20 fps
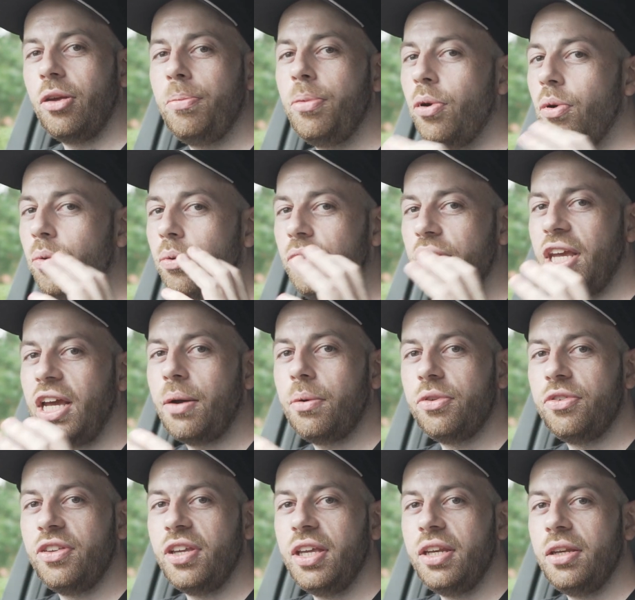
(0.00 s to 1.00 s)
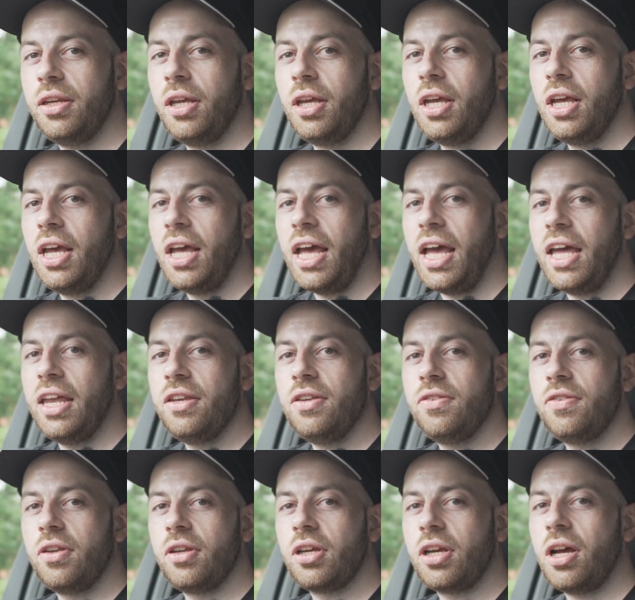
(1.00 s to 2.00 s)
I put all the hours in, and